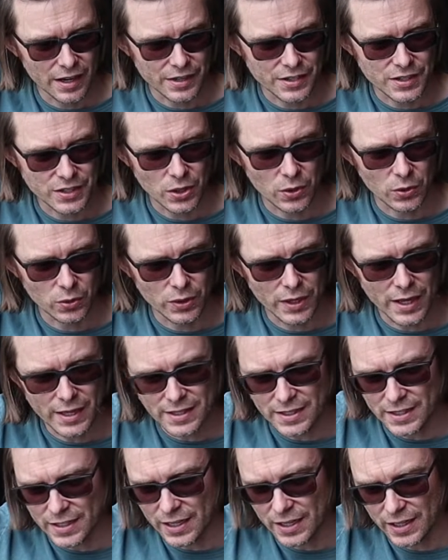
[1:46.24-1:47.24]
So
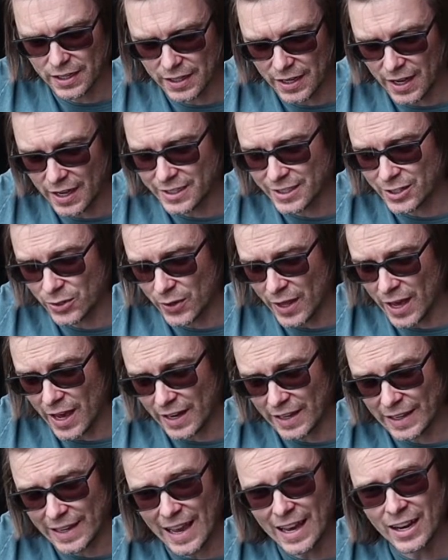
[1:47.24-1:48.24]
let's not do
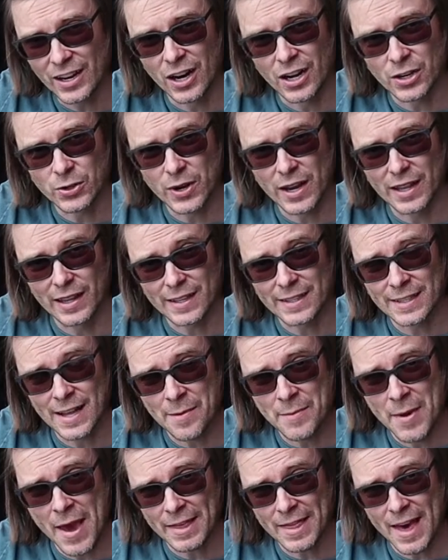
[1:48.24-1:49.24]
that again, Andre. Let's
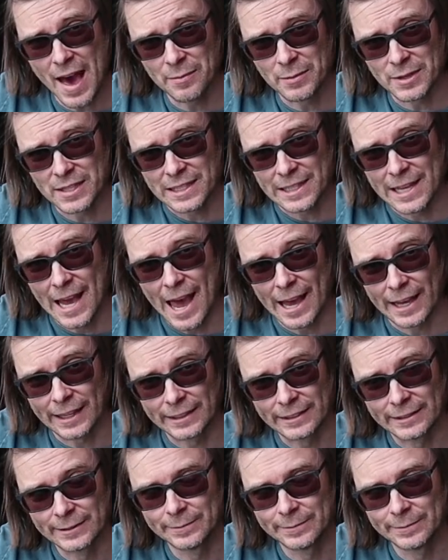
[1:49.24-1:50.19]
not make that mistake.